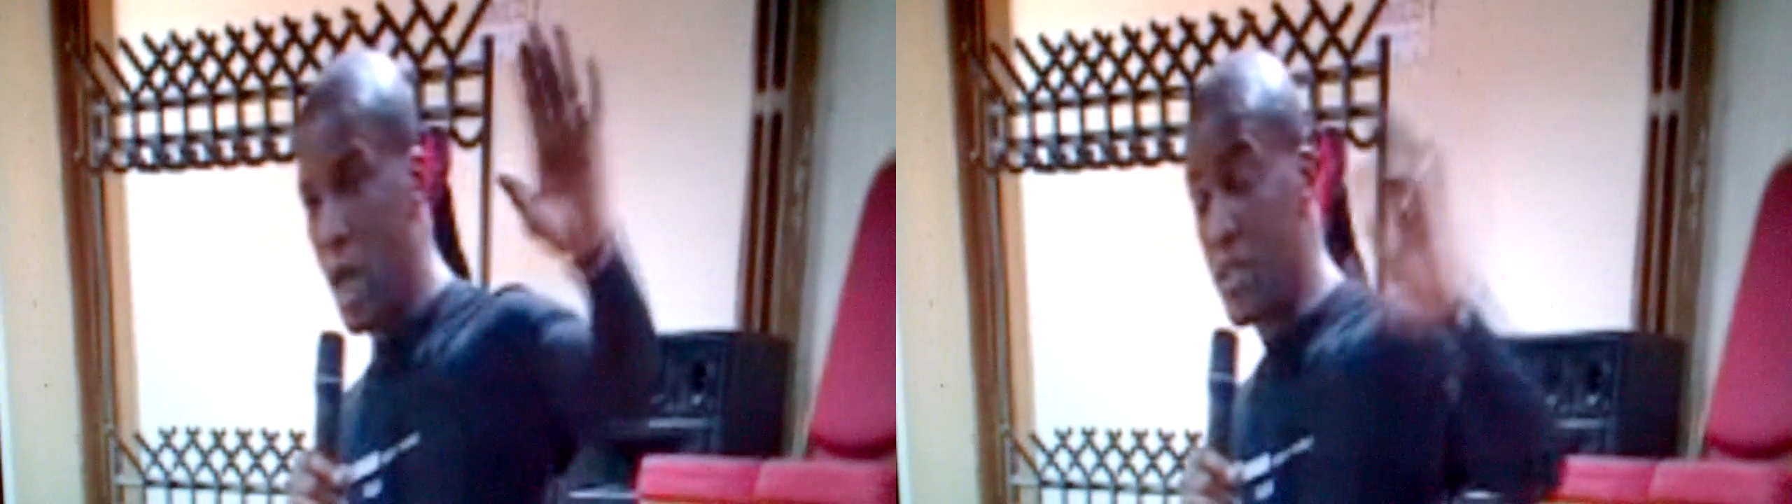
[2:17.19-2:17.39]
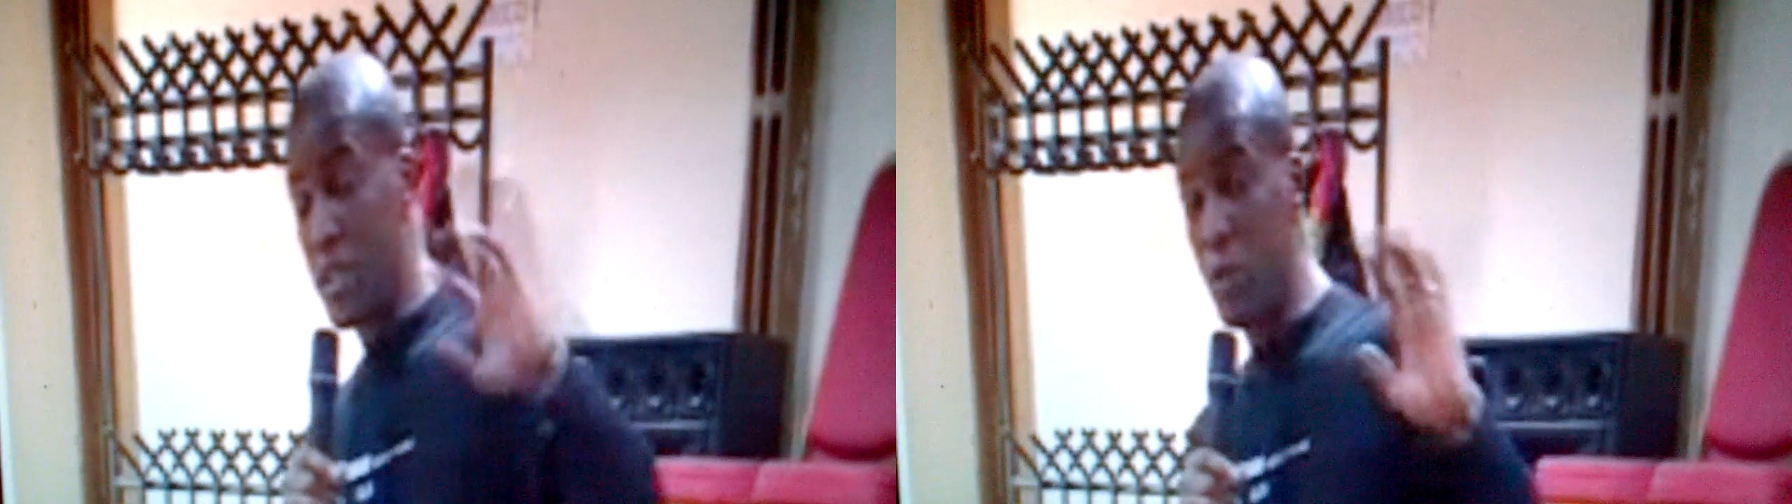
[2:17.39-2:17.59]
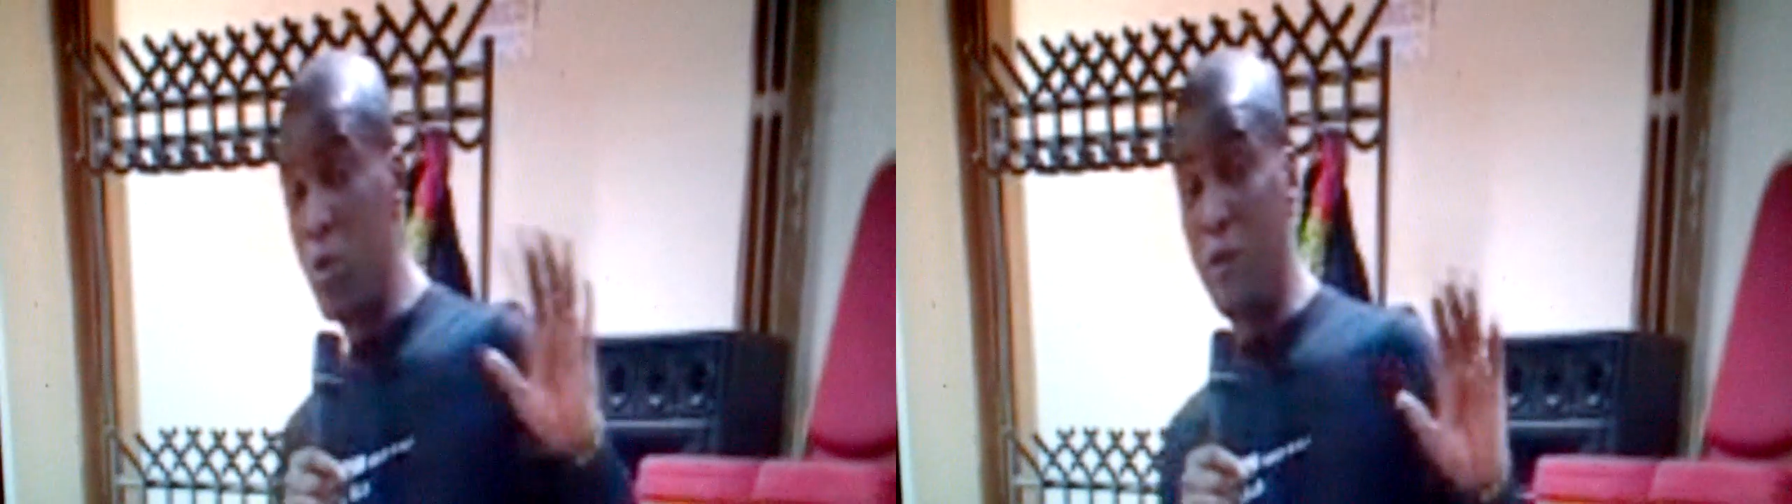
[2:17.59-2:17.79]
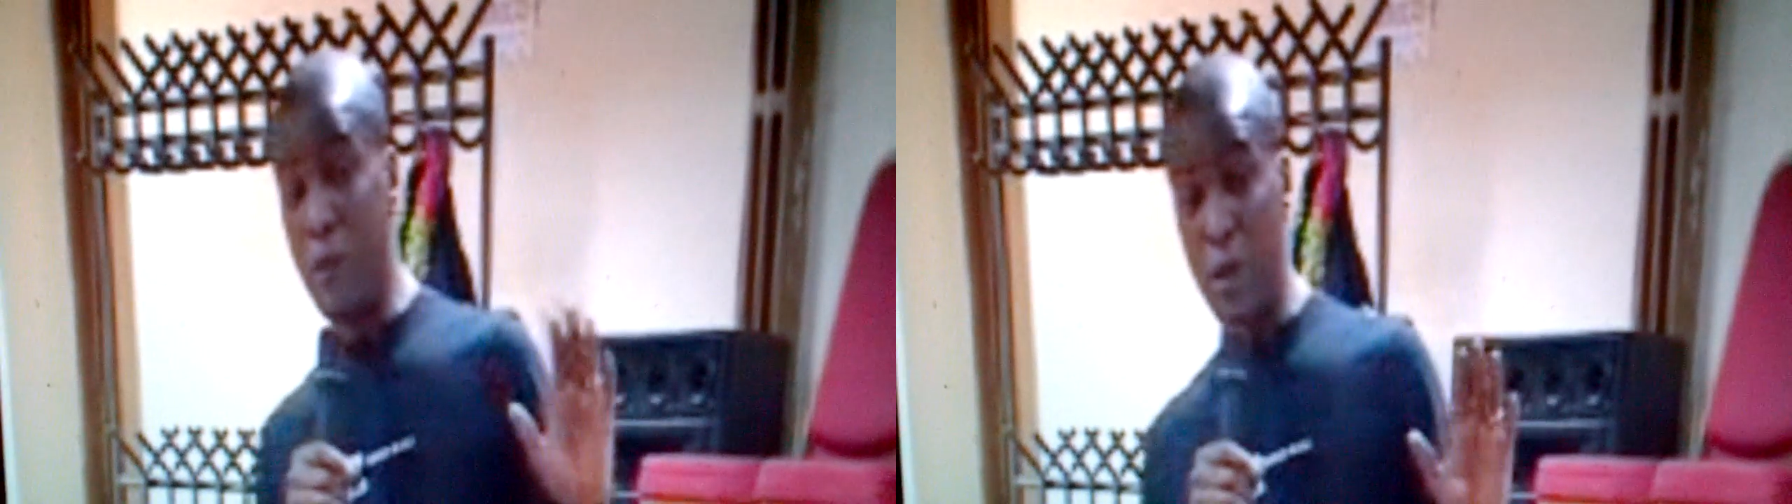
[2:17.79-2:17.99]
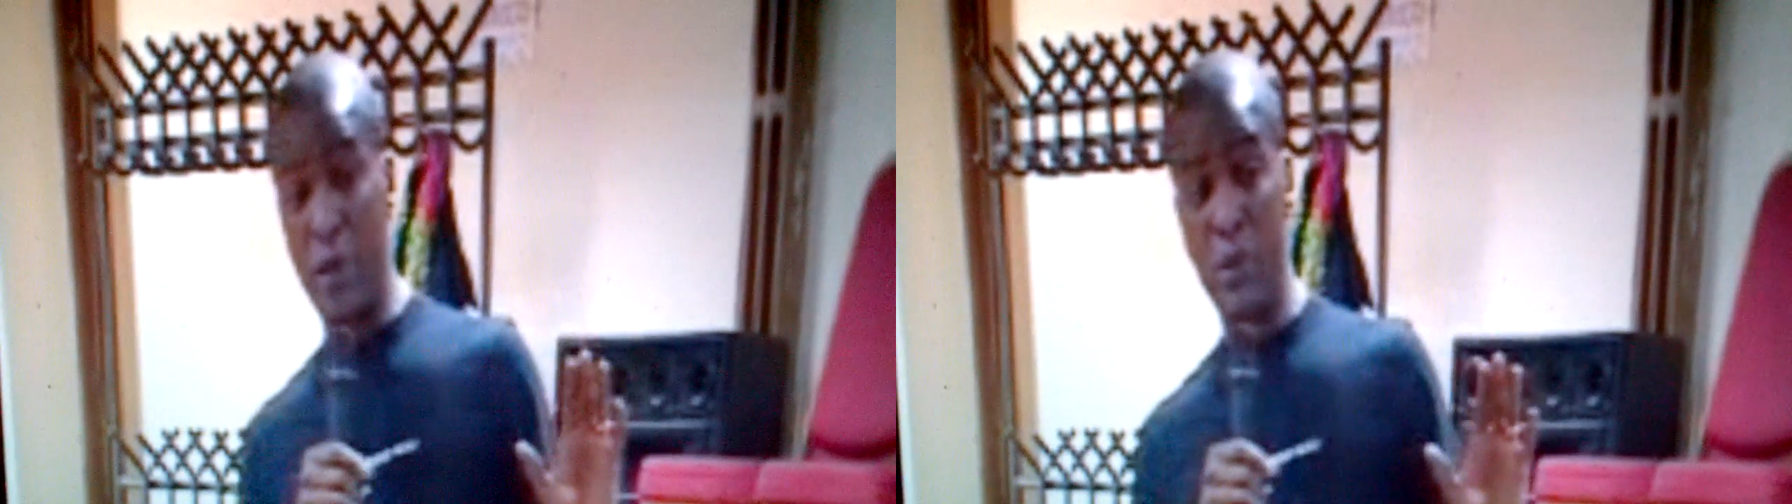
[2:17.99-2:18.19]
I've seen all the
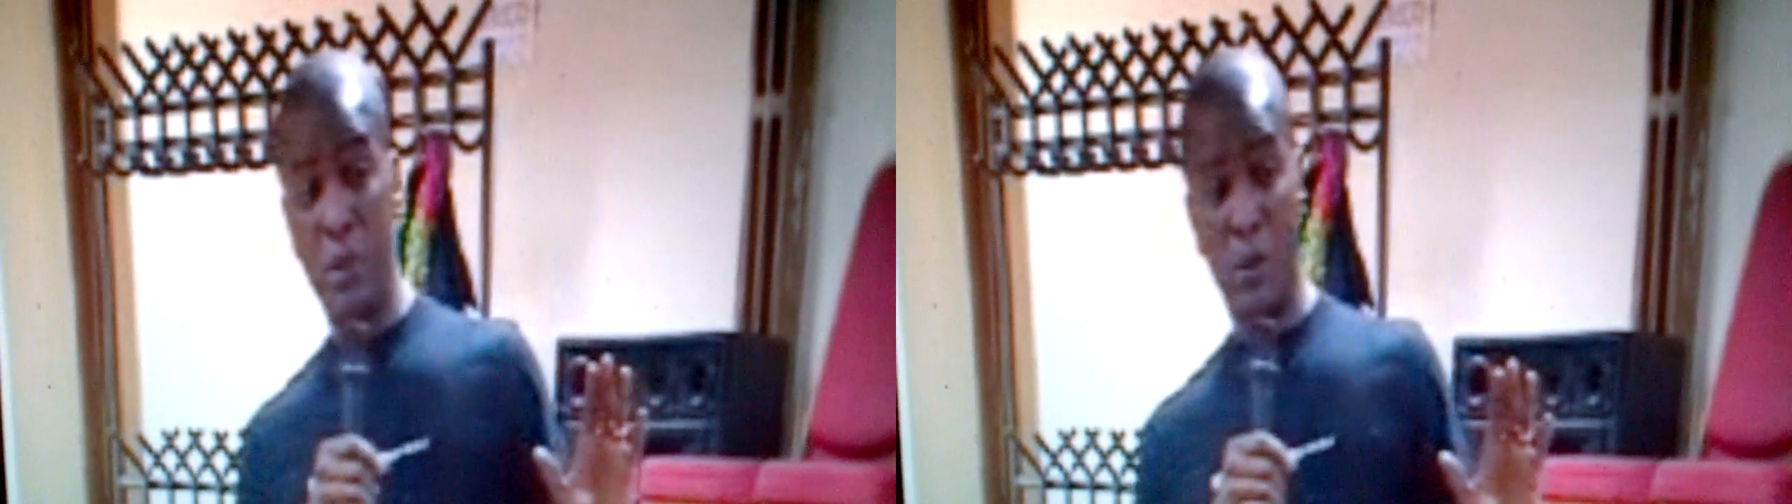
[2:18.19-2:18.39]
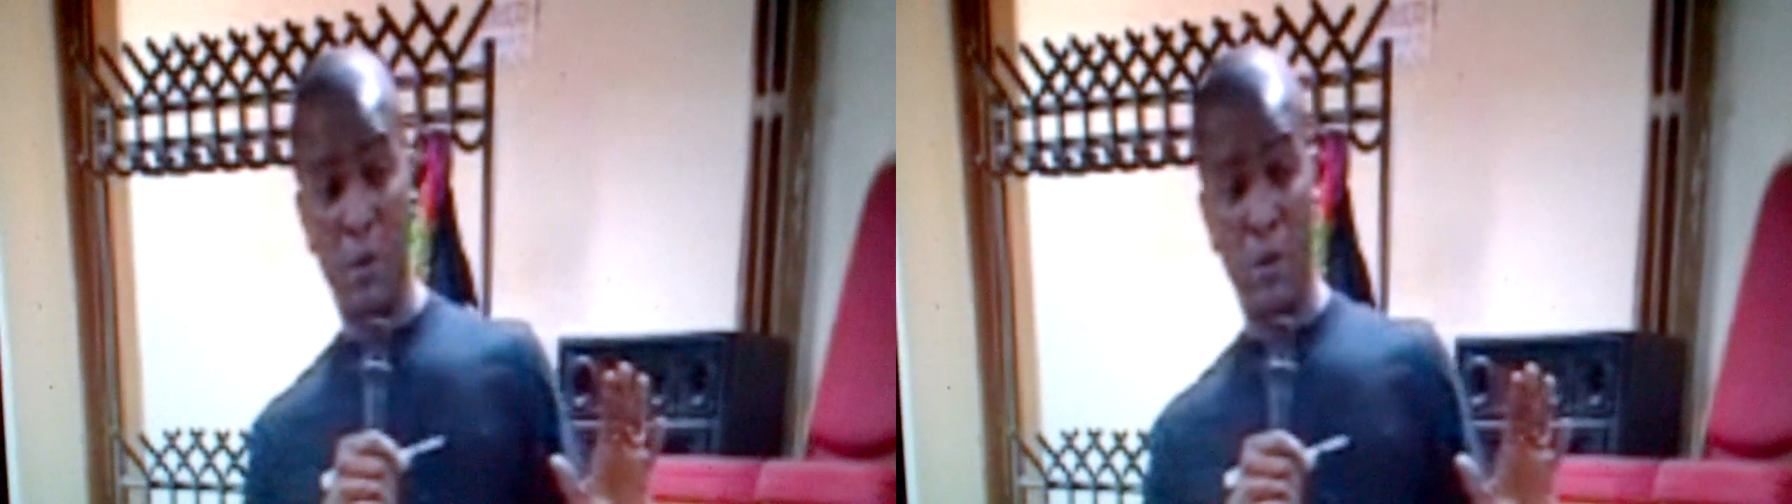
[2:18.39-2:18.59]
photos.